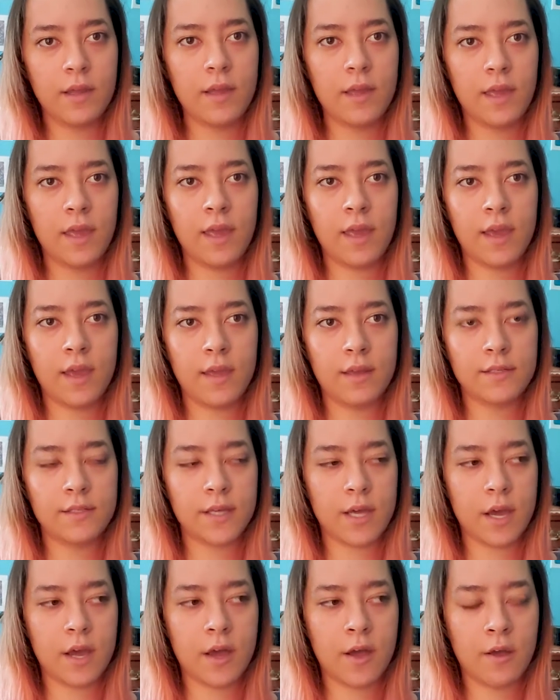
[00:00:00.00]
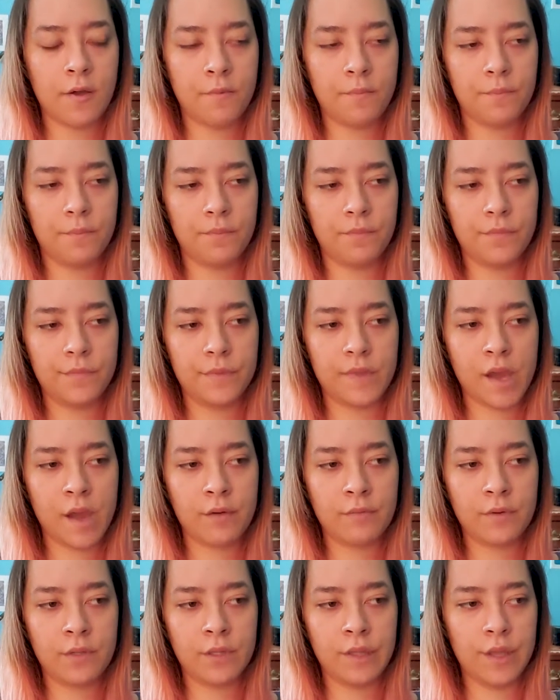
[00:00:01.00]
And um,
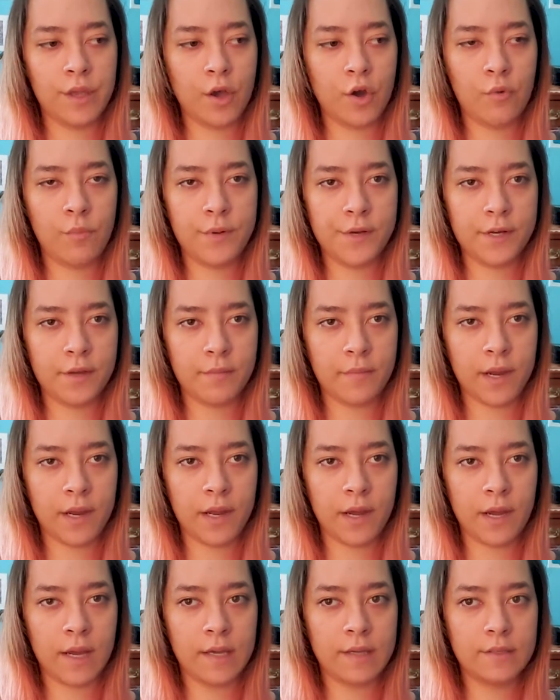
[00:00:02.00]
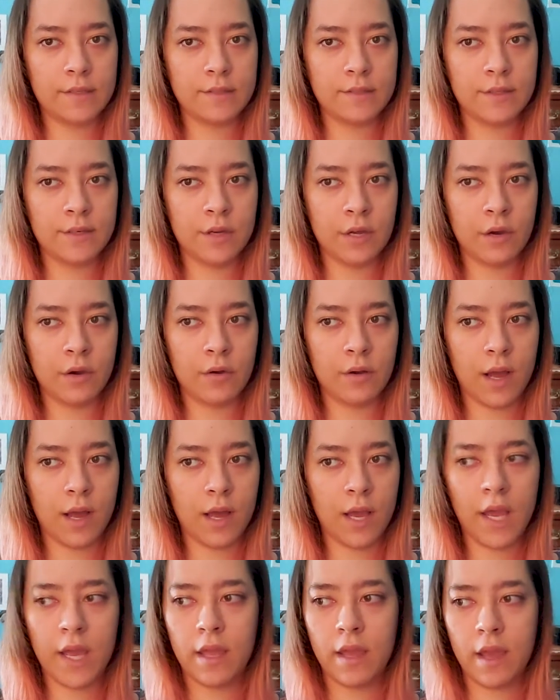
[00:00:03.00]
that really opened up my eyes. You know,
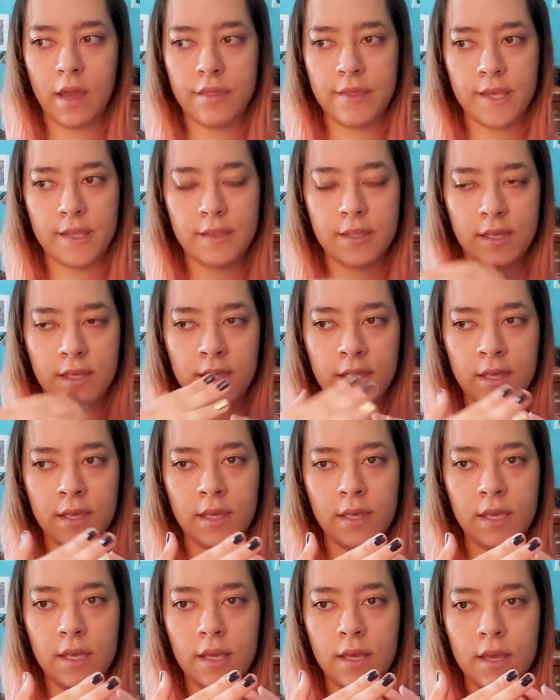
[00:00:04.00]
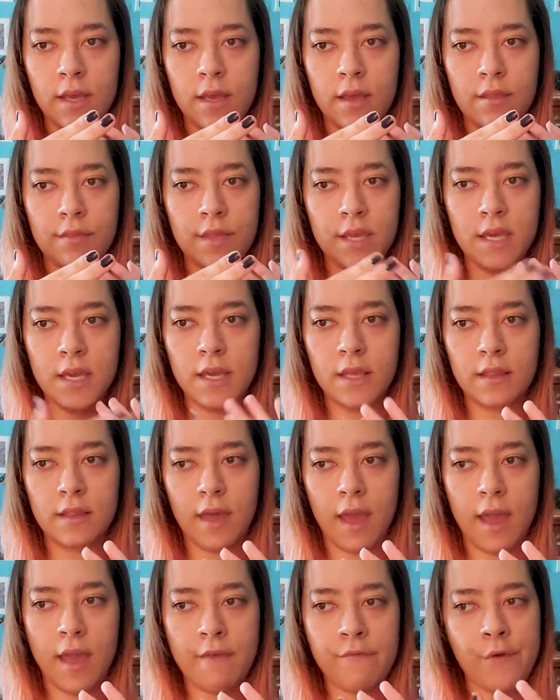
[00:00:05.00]
I, I think the key thing
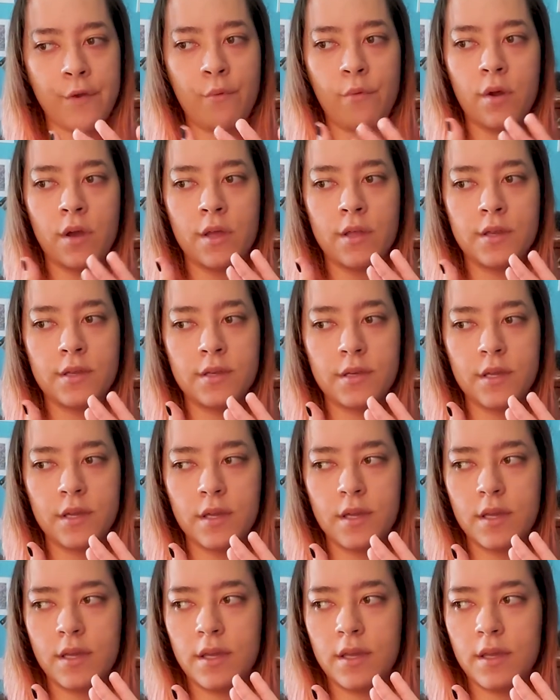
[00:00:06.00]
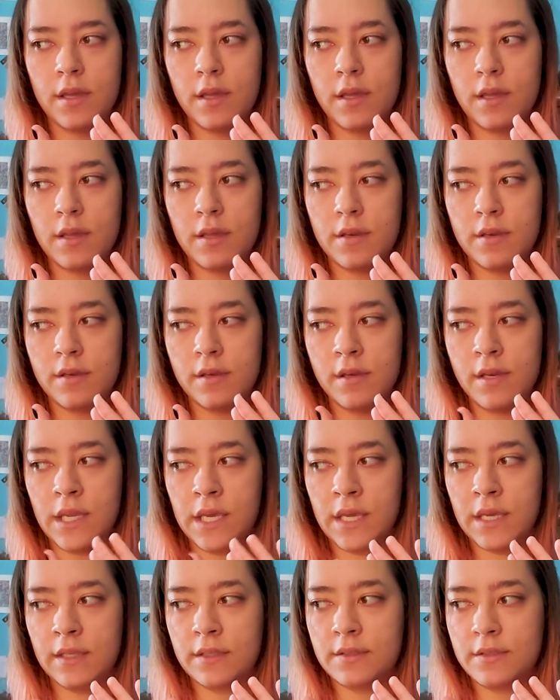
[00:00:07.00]
that everyone
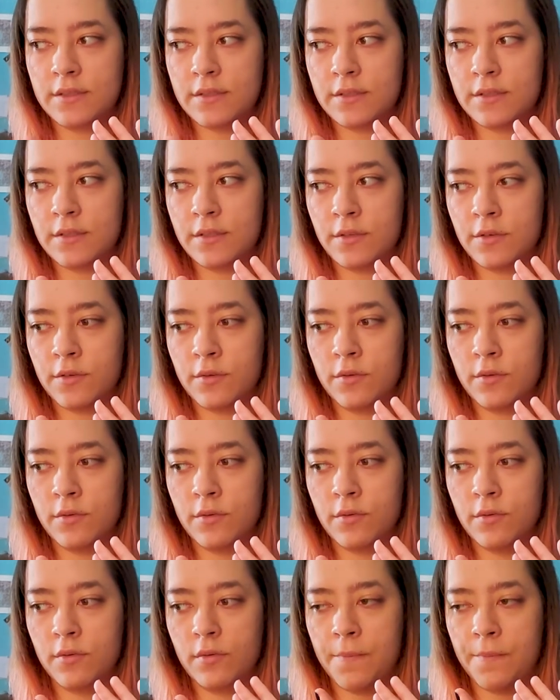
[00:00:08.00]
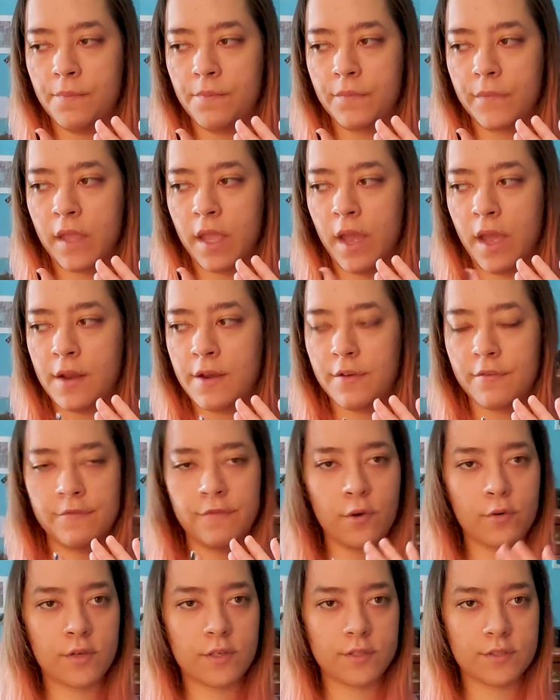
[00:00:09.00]
needs to kind of
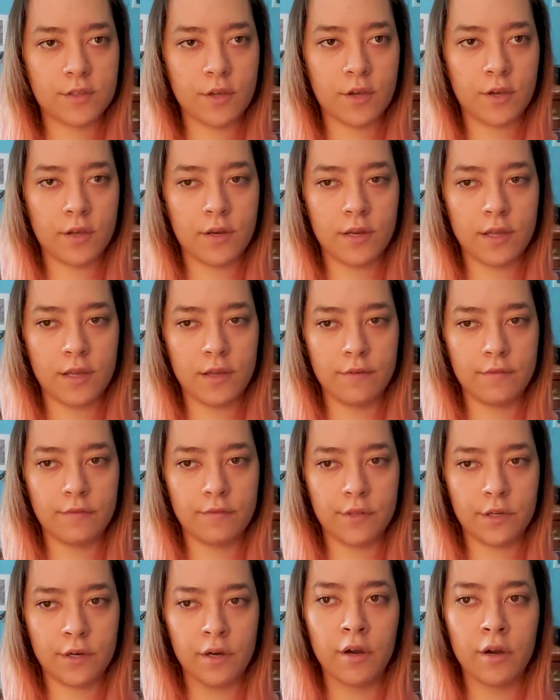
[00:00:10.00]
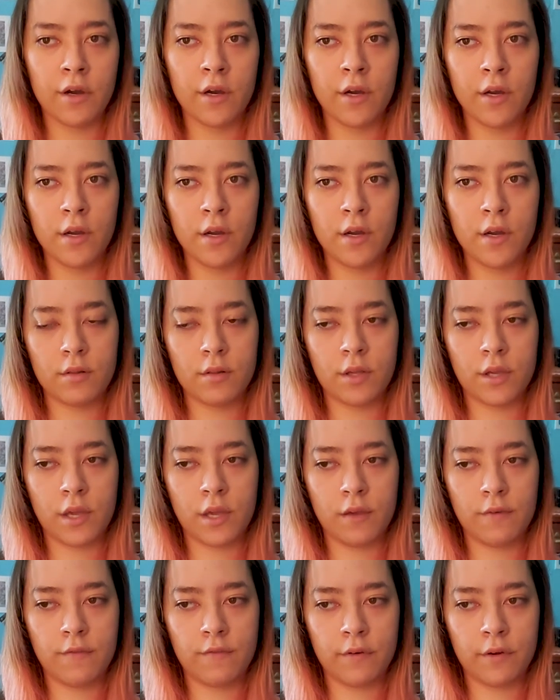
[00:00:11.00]
focus on if they're
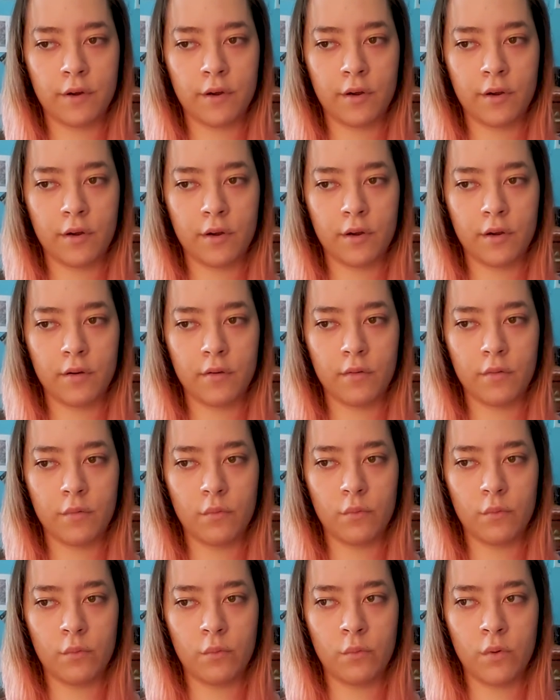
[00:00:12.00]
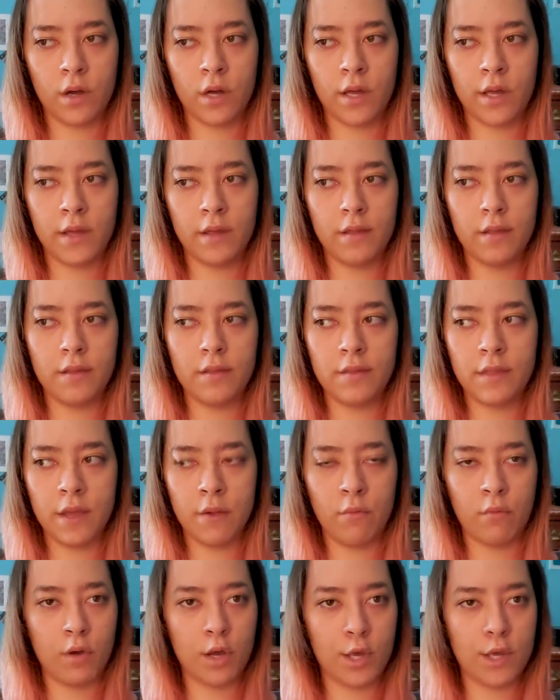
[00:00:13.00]
looking for what they
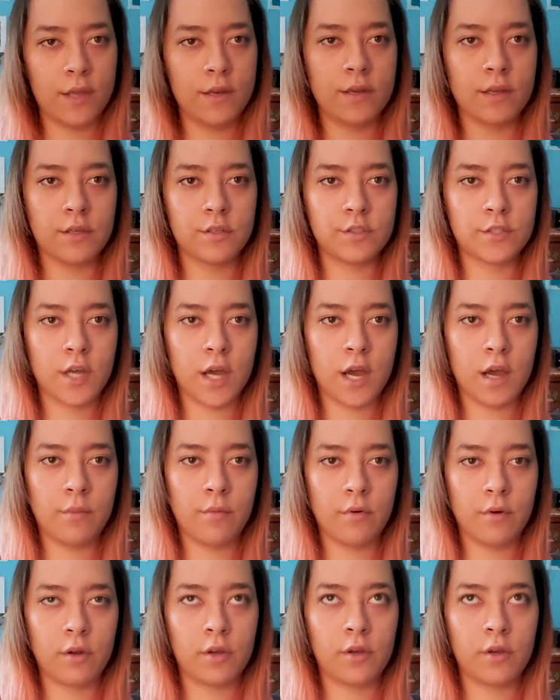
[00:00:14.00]
want in a job or